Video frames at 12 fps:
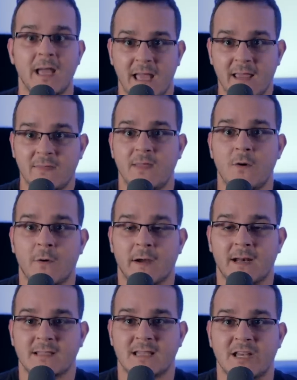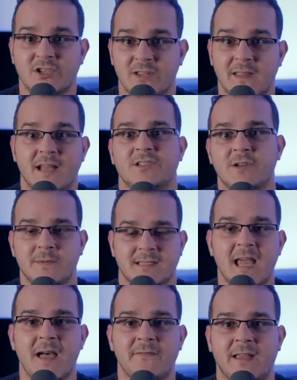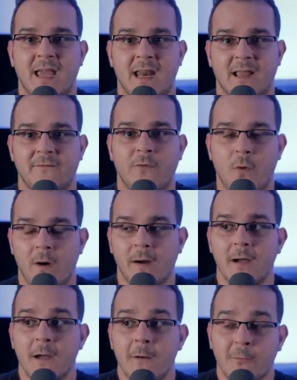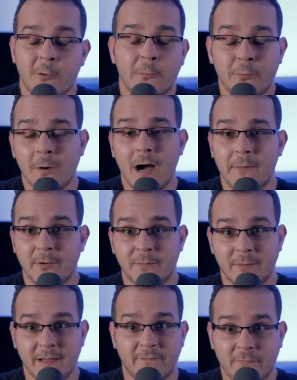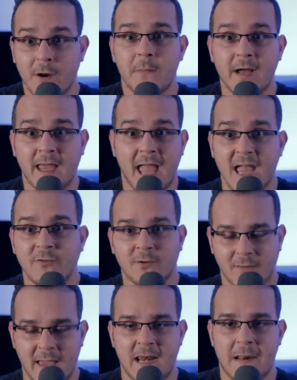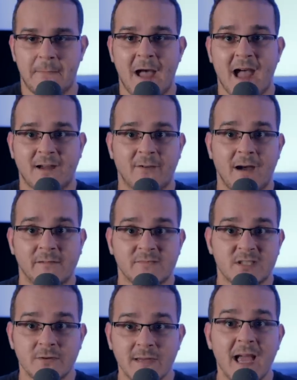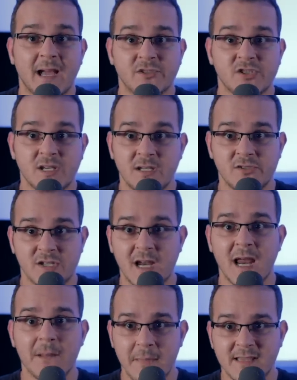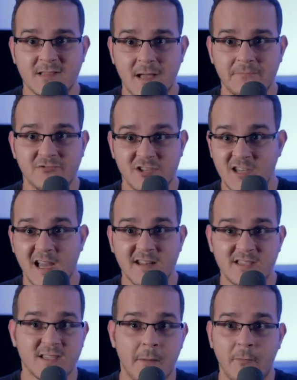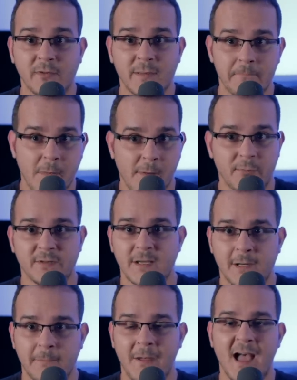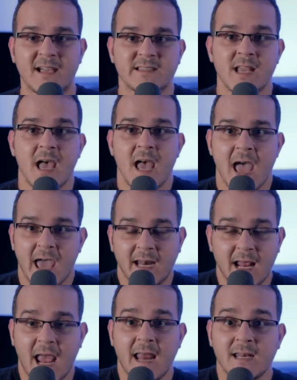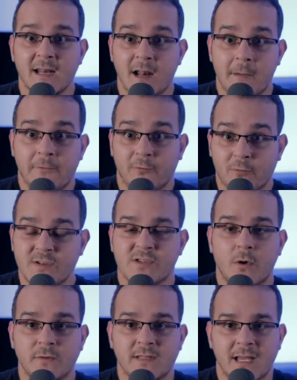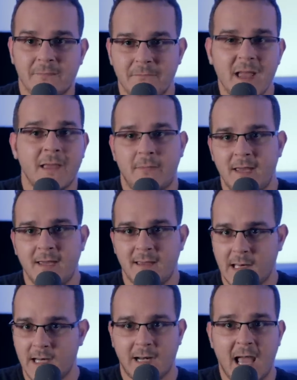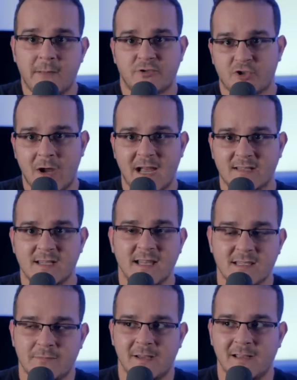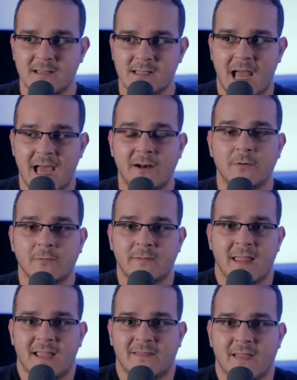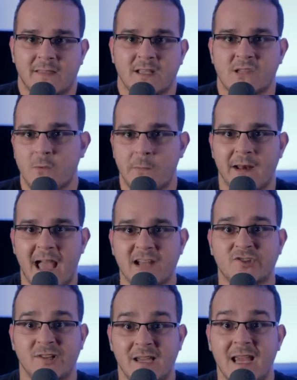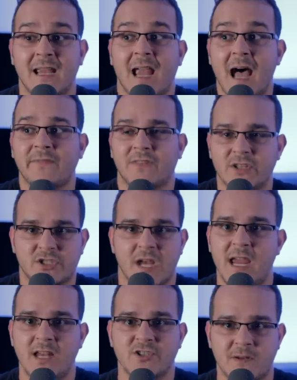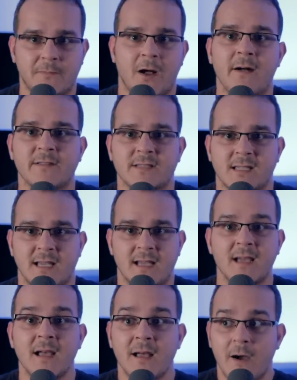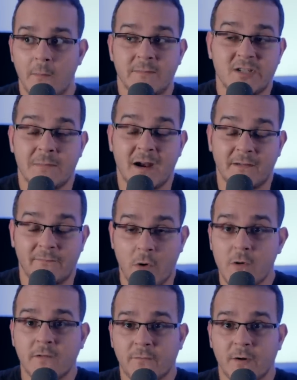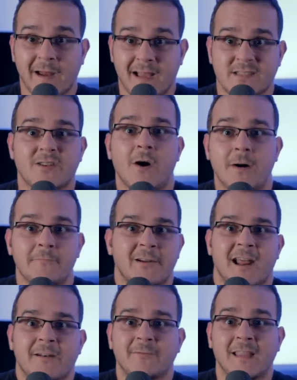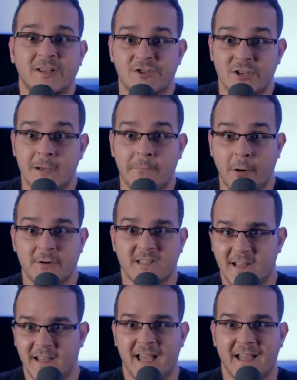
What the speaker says: in the organization that she was advocating for were probably from a gang-related background. So yeah, she kind of messed up, she kind of stumbled and bumbled in her past, and it ended up resulting, maybe in an abstract sense, because I don't think that this woman actually got the change in policy. She might have voted for Gasco, but I don't think she personally